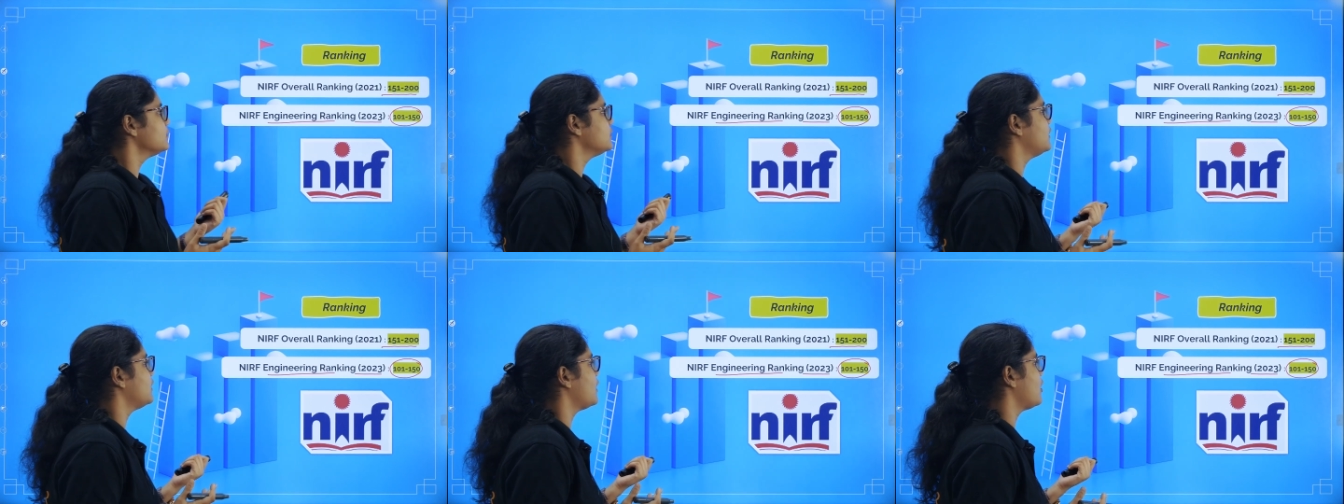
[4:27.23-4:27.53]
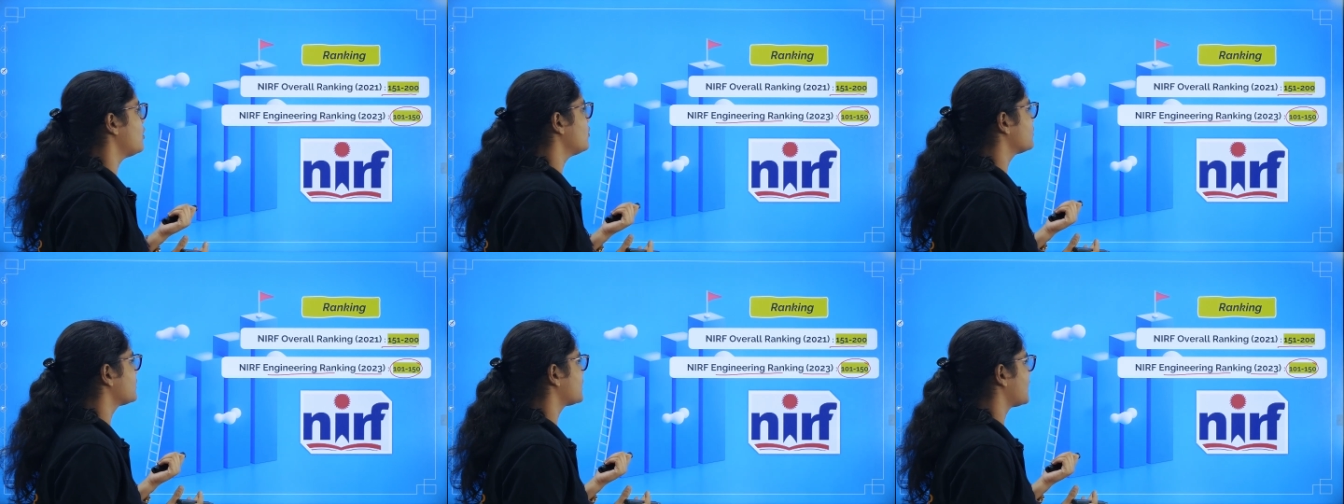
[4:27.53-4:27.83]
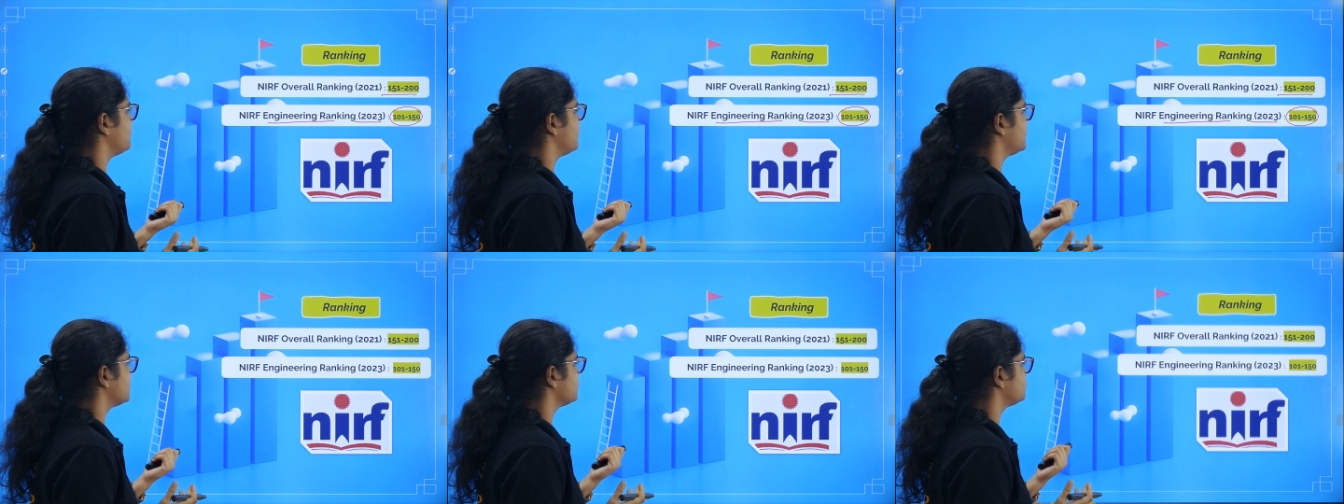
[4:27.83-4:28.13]
Now
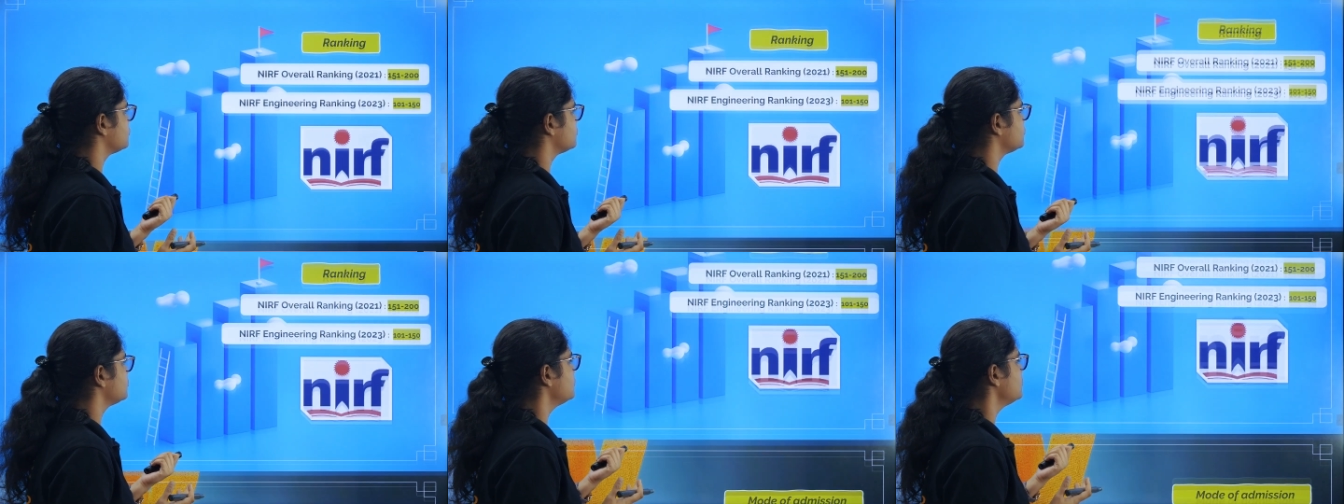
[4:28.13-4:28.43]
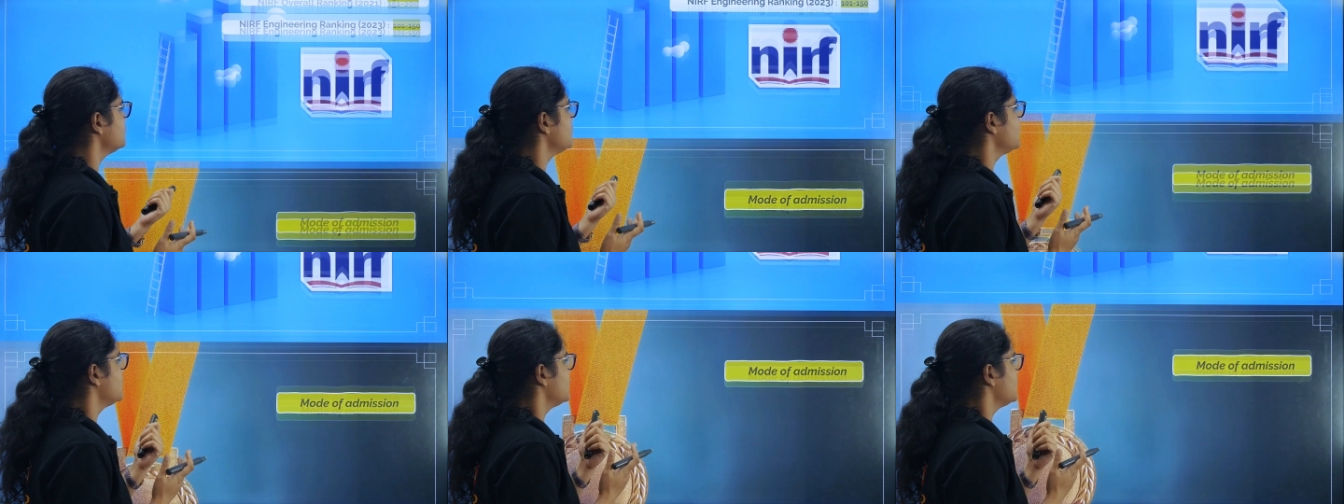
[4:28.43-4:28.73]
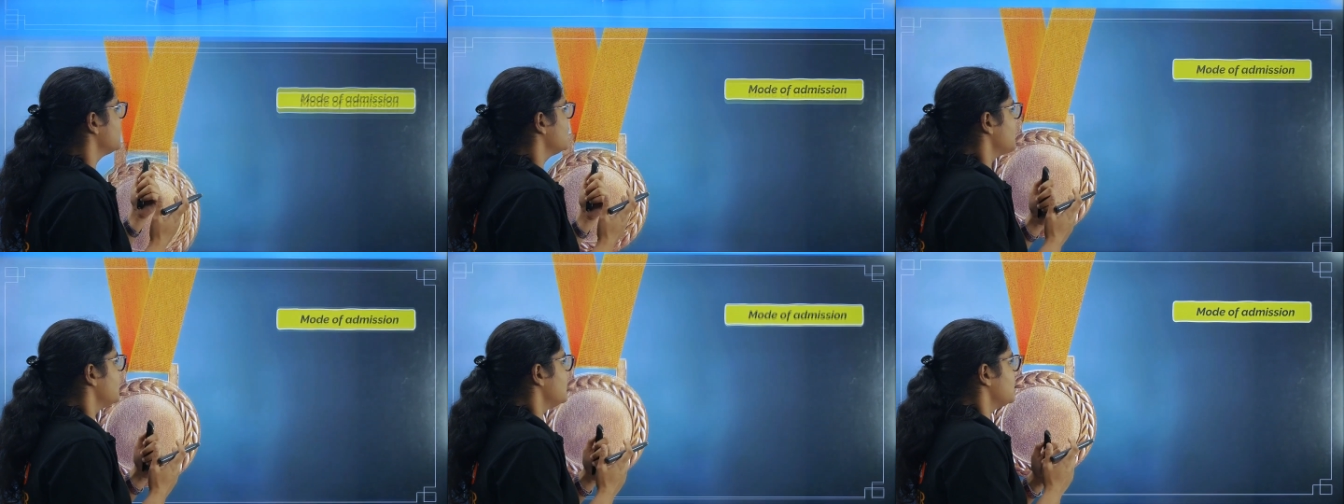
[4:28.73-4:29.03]
coming to
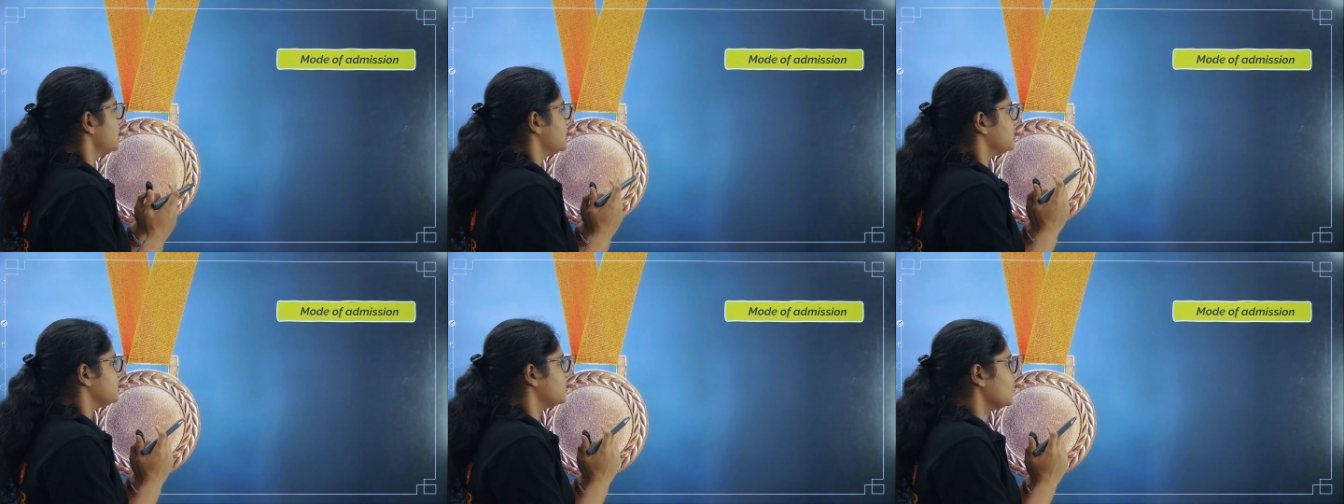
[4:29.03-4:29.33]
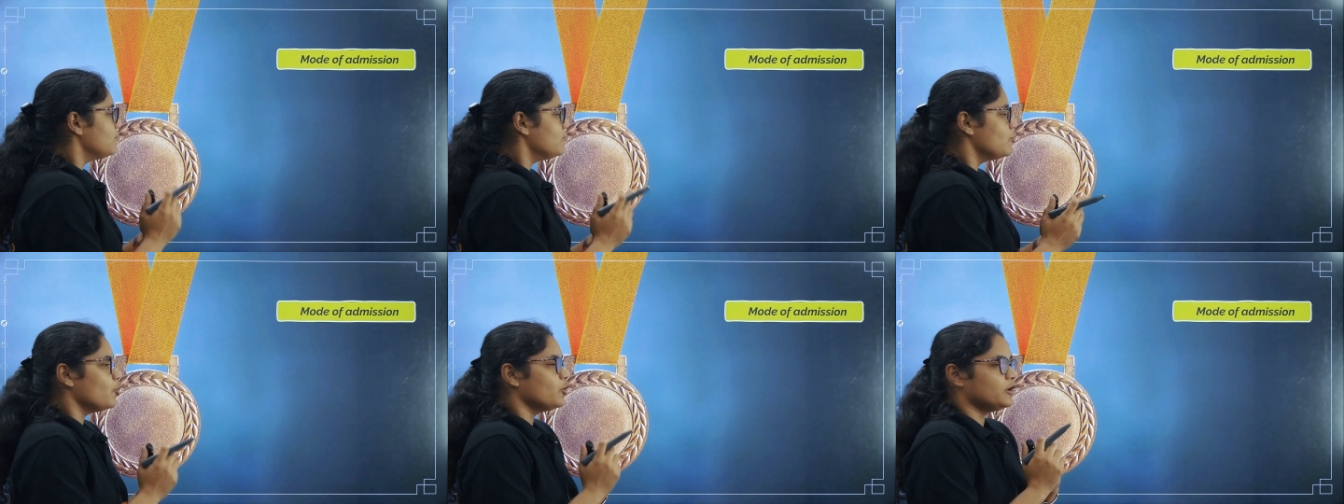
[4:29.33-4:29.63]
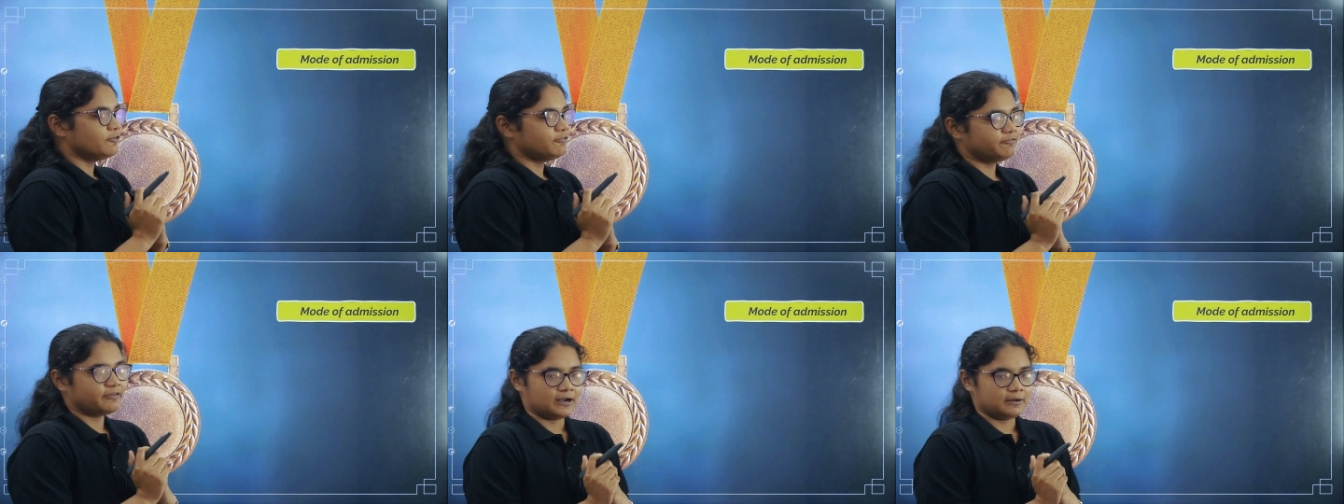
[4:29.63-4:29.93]
the mode
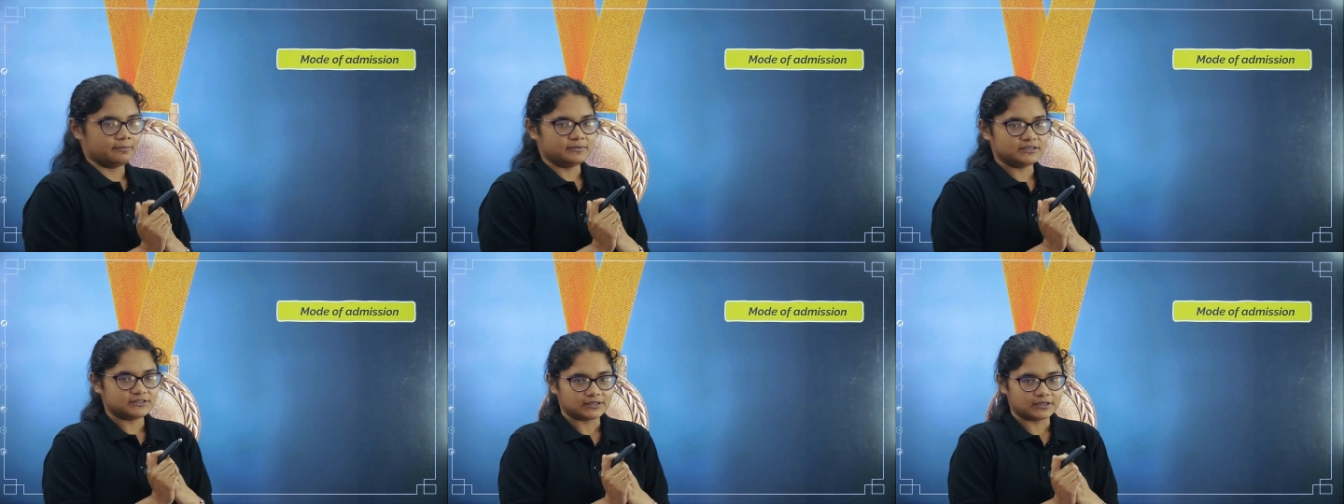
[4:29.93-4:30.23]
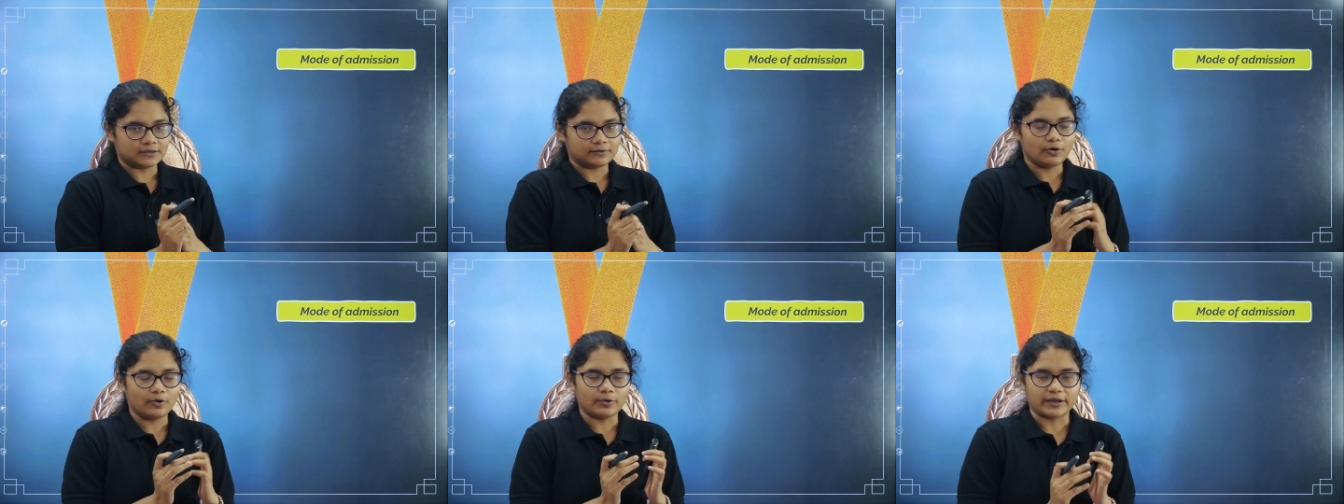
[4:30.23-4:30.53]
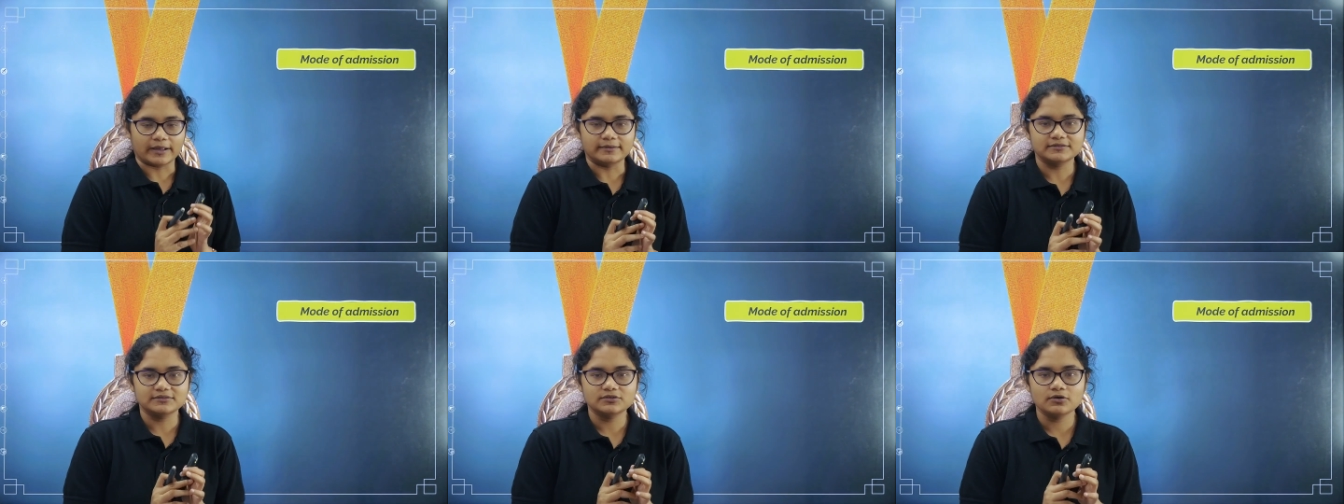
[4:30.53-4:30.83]
of admission
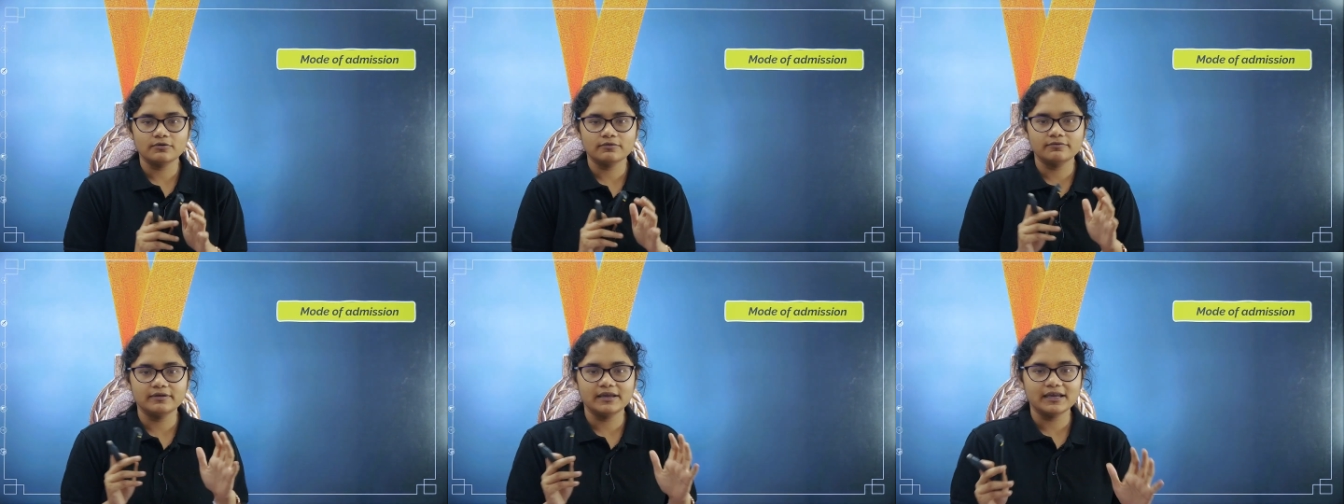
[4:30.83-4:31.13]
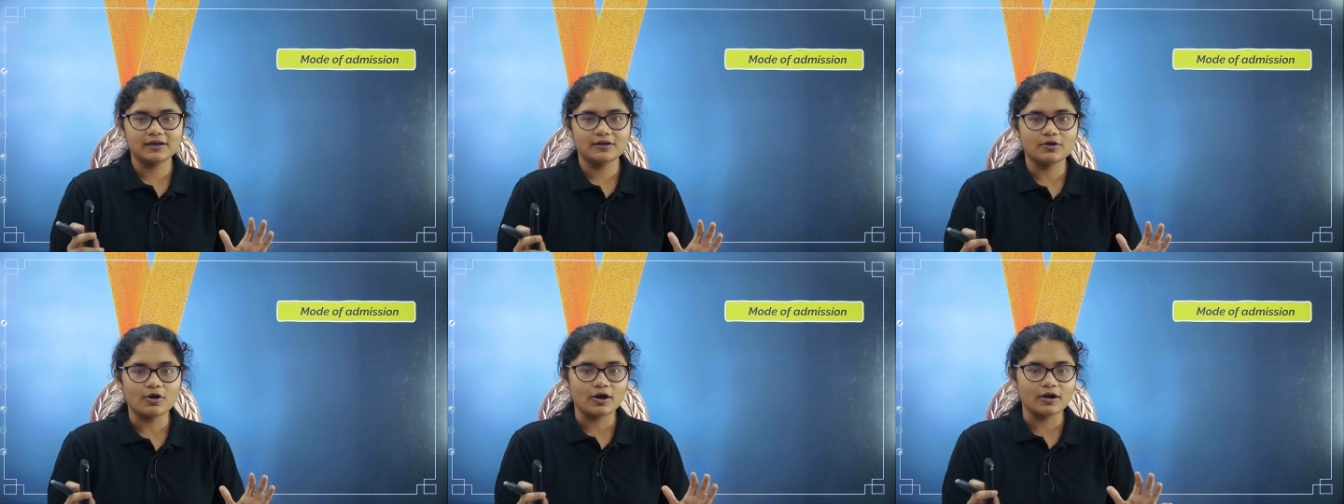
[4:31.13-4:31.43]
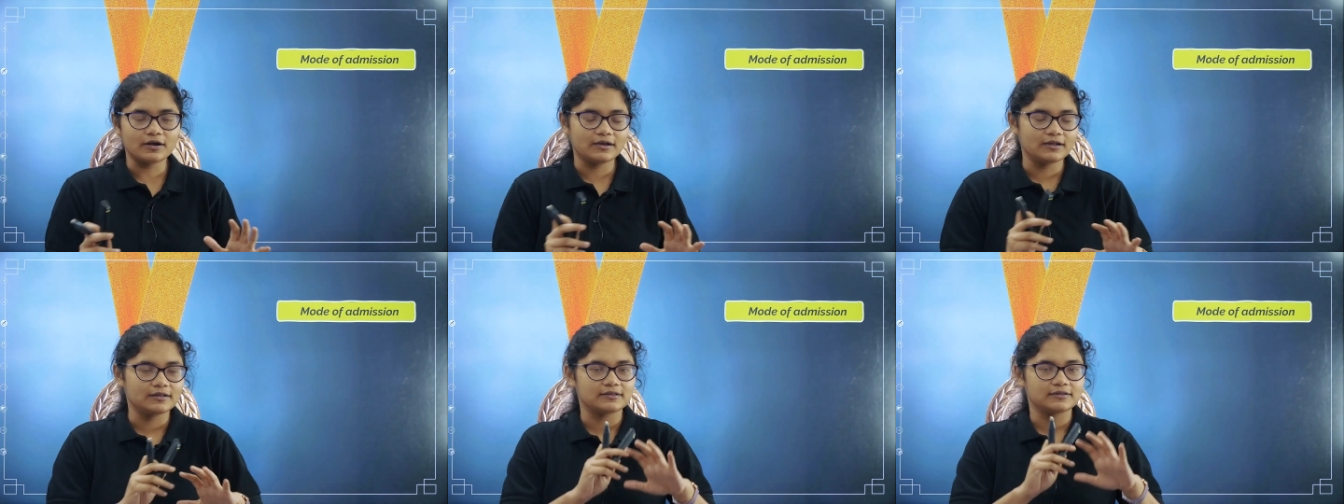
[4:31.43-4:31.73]
okay so we
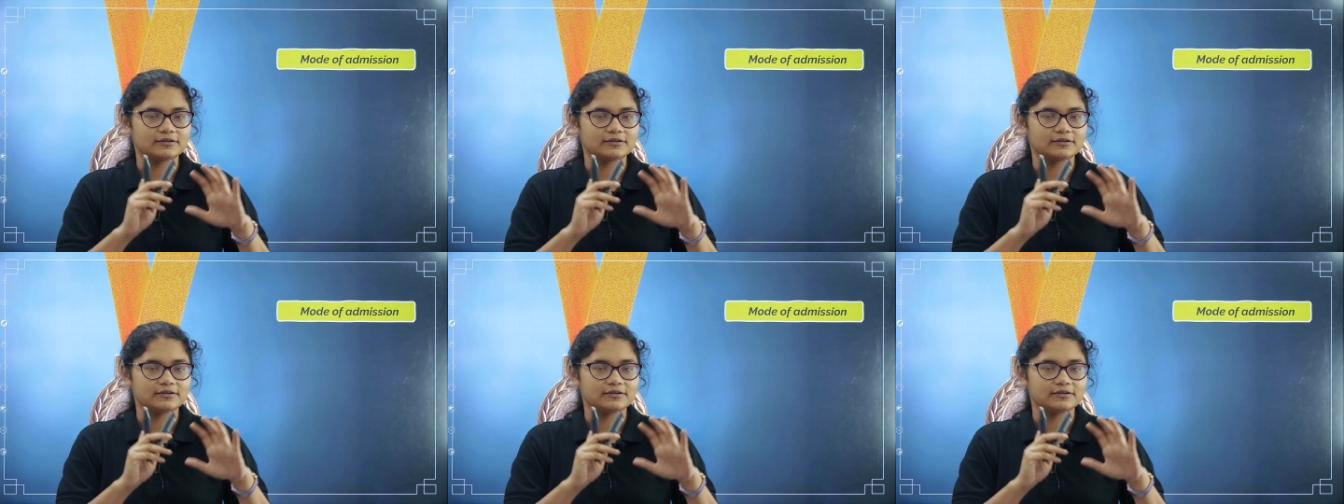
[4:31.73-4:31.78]
got